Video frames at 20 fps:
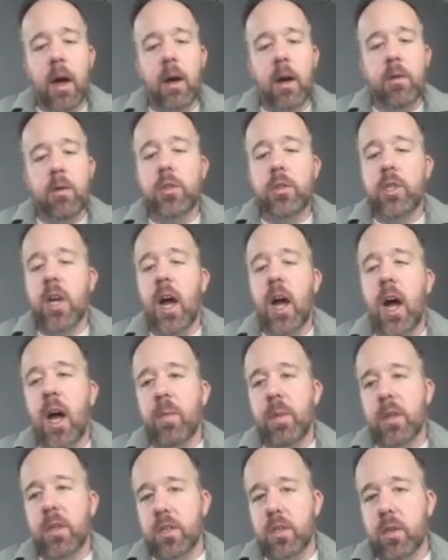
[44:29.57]
whose job
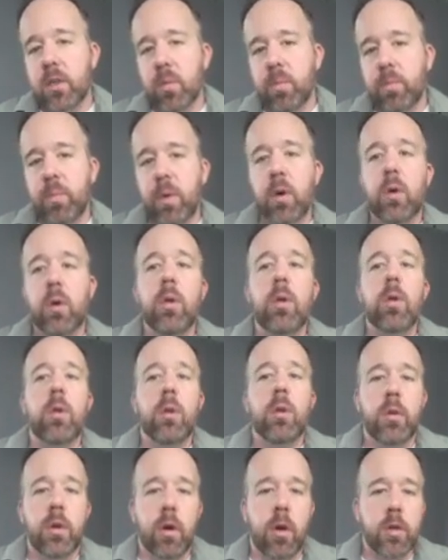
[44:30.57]
is to
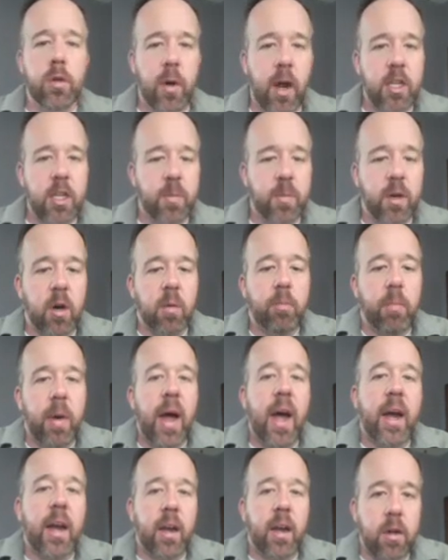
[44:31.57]
pull neurotransmitter
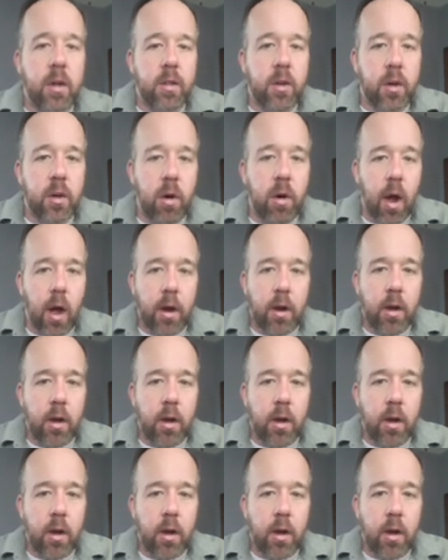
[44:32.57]
back into the neuron.